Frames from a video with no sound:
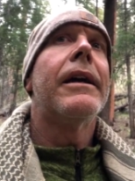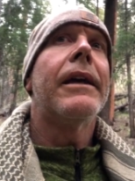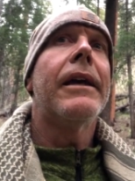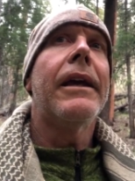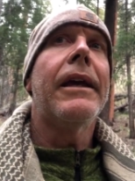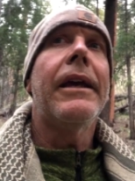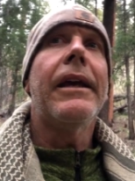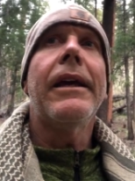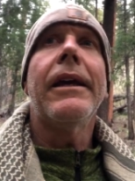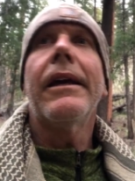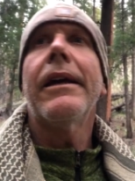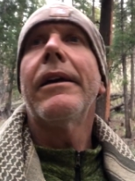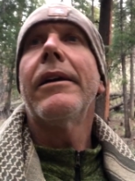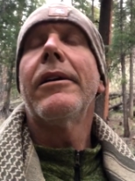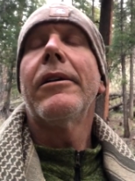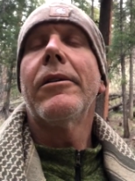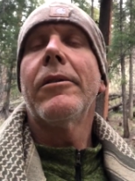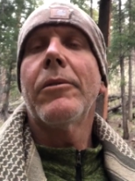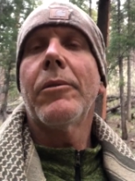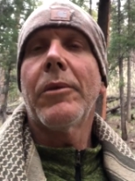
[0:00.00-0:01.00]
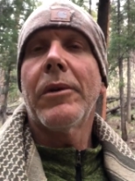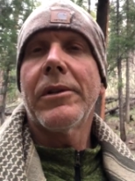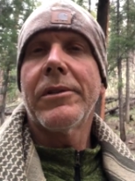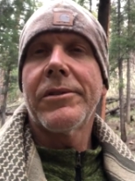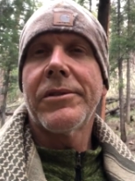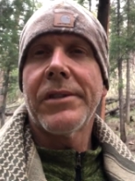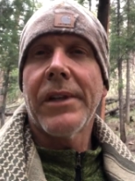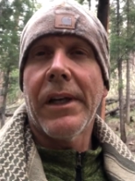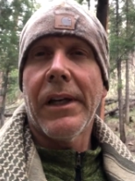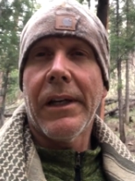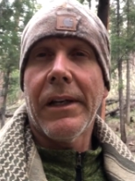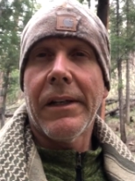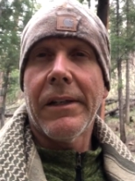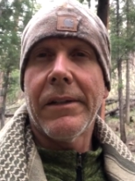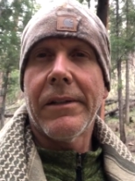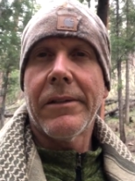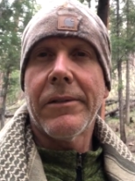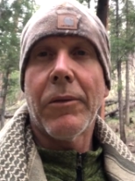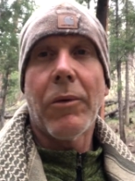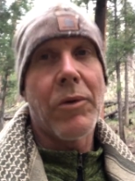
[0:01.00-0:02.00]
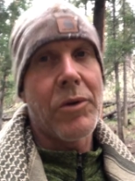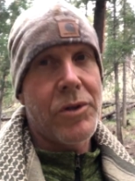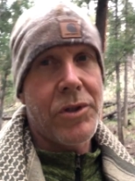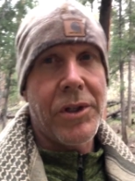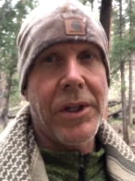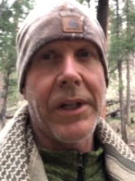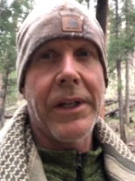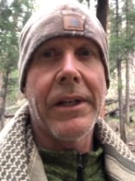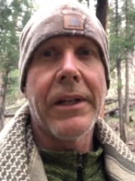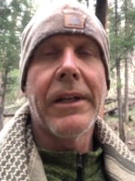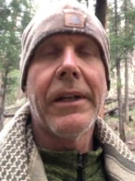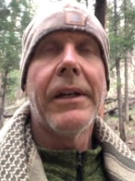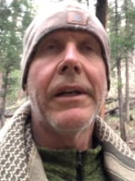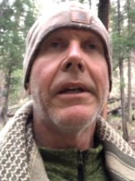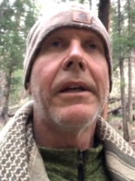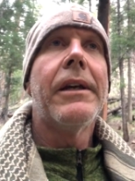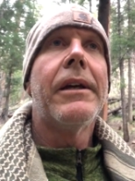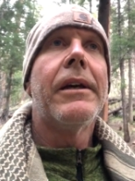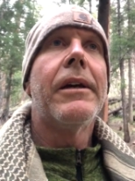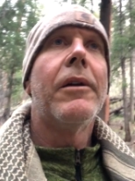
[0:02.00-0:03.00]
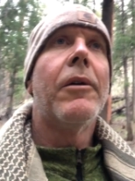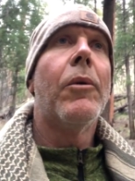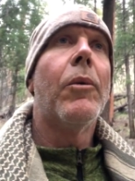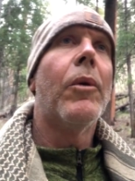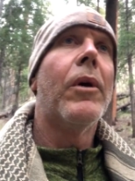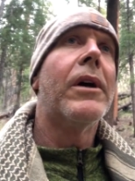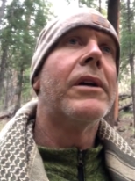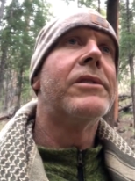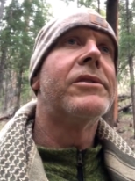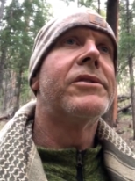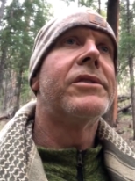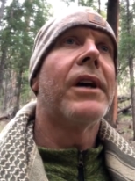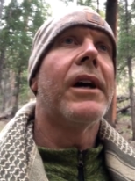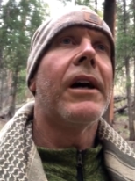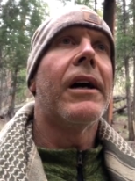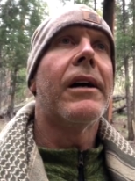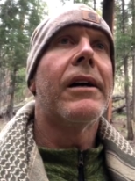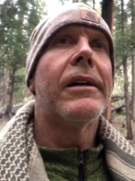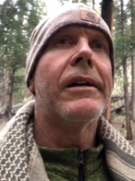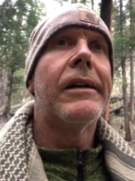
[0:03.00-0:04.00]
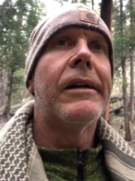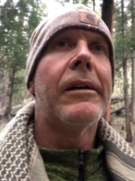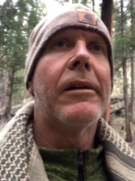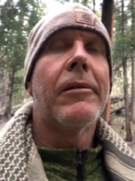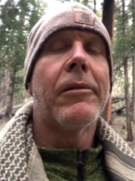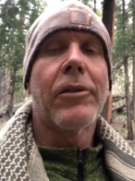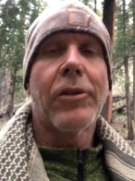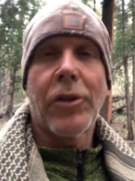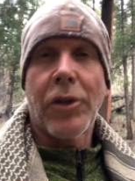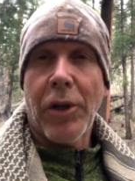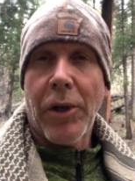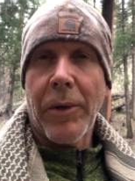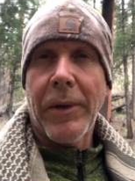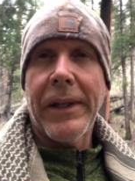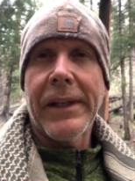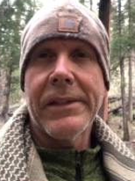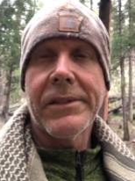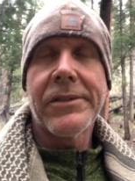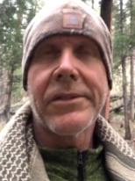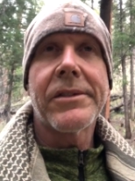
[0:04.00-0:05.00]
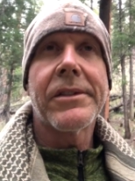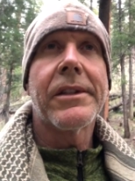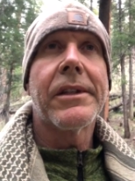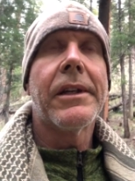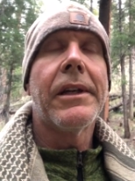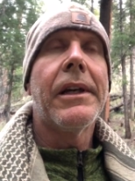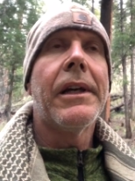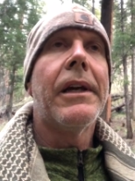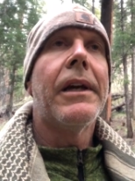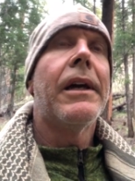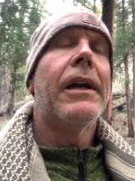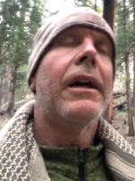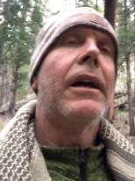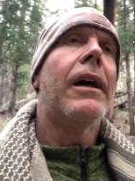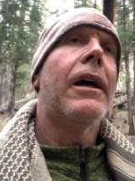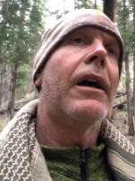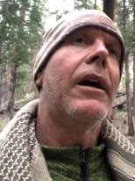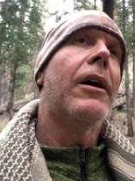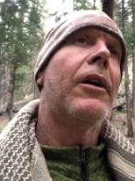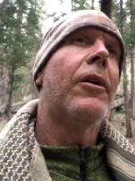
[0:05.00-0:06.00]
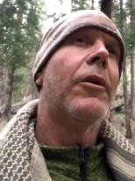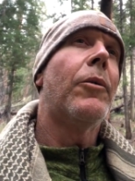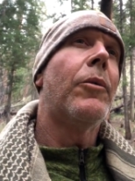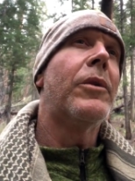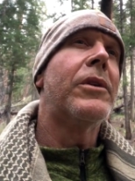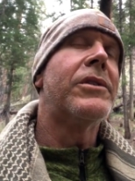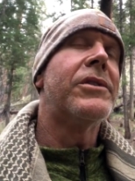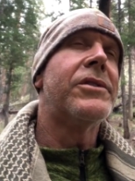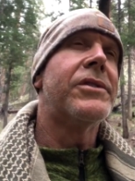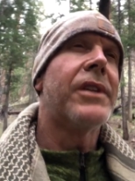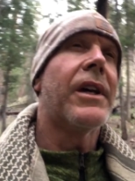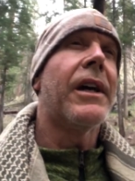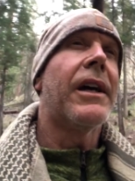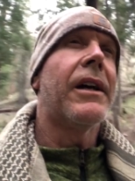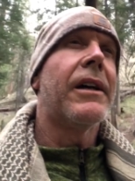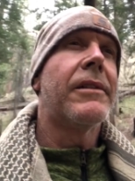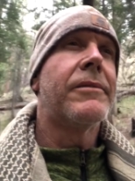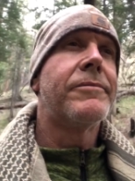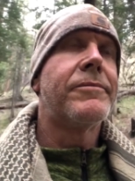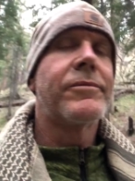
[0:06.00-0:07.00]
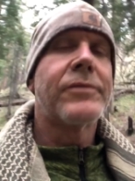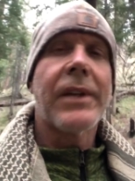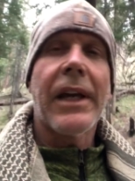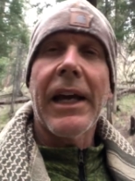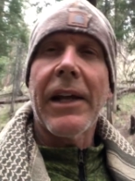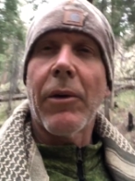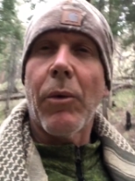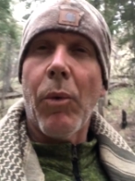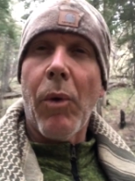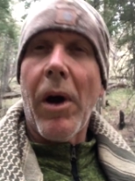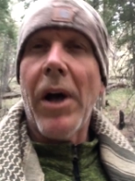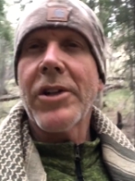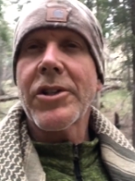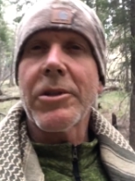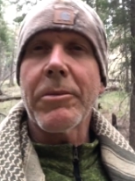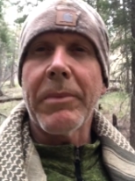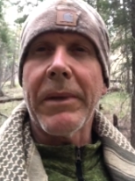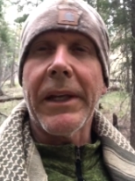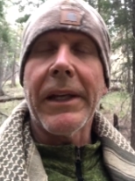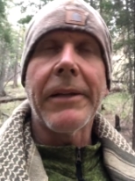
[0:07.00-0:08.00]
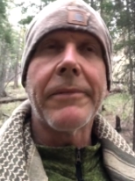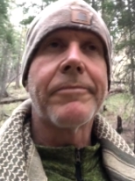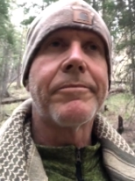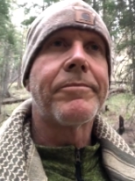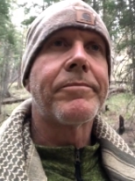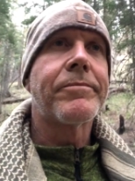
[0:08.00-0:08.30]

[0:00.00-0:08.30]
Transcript: he was, or she was, curious, was kind of watching me